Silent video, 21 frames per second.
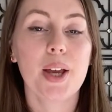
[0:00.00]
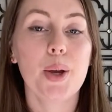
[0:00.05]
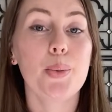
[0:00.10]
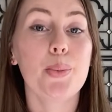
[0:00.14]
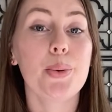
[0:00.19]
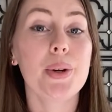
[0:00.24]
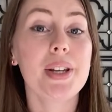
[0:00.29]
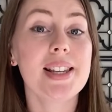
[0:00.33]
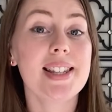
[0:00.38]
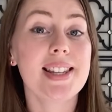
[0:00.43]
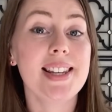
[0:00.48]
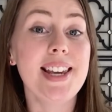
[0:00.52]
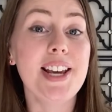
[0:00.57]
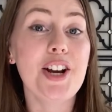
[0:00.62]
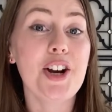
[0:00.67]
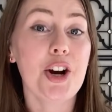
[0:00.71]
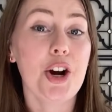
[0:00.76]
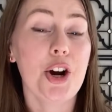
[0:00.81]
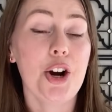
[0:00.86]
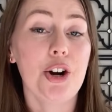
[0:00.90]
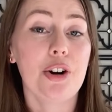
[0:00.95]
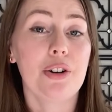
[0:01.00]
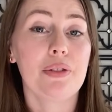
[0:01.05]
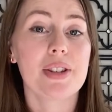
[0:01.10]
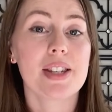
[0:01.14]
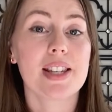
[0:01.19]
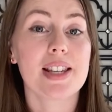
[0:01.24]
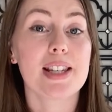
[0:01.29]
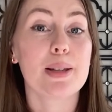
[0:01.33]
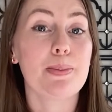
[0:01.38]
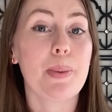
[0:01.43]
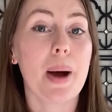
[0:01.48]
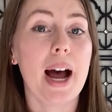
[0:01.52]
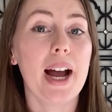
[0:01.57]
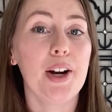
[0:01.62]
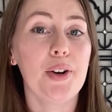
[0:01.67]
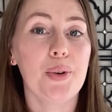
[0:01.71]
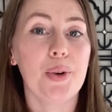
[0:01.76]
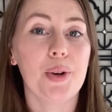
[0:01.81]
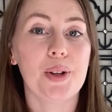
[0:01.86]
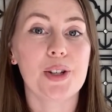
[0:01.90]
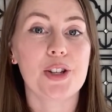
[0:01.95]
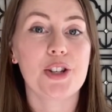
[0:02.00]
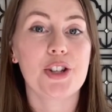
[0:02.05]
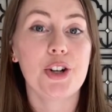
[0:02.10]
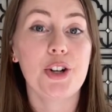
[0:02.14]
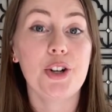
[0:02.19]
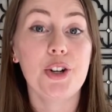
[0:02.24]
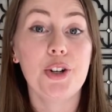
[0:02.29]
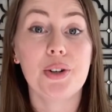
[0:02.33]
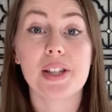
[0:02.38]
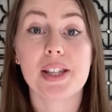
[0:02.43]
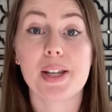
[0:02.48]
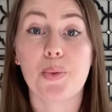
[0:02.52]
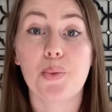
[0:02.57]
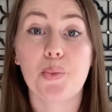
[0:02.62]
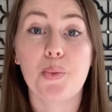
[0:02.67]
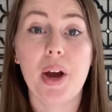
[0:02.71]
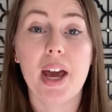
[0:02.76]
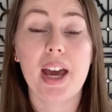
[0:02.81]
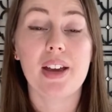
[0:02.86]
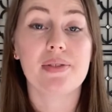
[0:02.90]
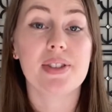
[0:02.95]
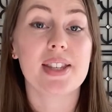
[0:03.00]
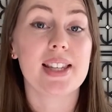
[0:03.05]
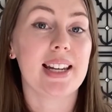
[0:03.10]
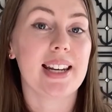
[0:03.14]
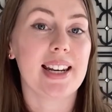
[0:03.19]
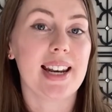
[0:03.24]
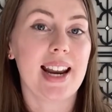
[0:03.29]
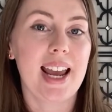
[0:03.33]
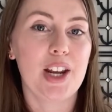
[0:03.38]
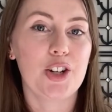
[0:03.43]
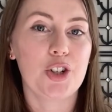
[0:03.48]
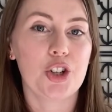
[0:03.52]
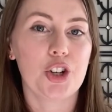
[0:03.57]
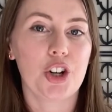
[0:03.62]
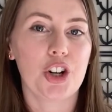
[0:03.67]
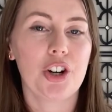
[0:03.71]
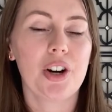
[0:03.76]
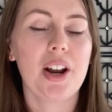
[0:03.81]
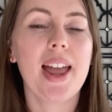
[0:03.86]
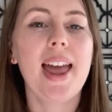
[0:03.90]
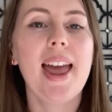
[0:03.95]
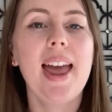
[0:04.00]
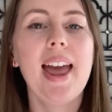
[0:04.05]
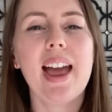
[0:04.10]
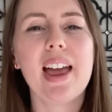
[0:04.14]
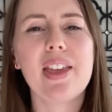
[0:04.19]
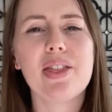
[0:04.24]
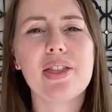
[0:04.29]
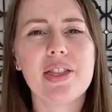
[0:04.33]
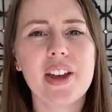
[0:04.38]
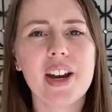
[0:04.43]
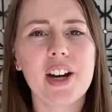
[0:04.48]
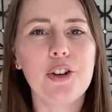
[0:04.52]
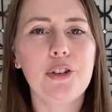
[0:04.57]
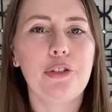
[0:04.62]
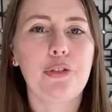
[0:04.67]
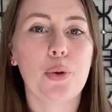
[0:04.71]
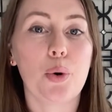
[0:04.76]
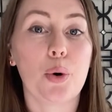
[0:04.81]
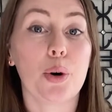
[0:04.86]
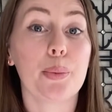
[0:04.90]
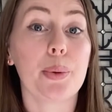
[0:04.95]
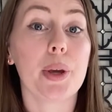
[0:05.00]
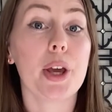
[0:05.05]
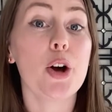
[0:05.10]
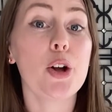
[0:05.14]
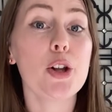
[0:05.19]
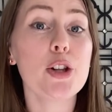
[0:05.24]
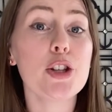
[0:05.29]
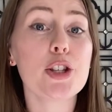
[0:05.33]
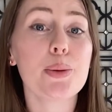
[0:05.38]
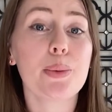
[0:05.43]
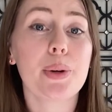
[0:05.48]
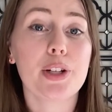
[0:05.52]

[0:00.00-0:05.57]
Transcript: We see curves, spirals, circles, and waves in nature, and therefore we also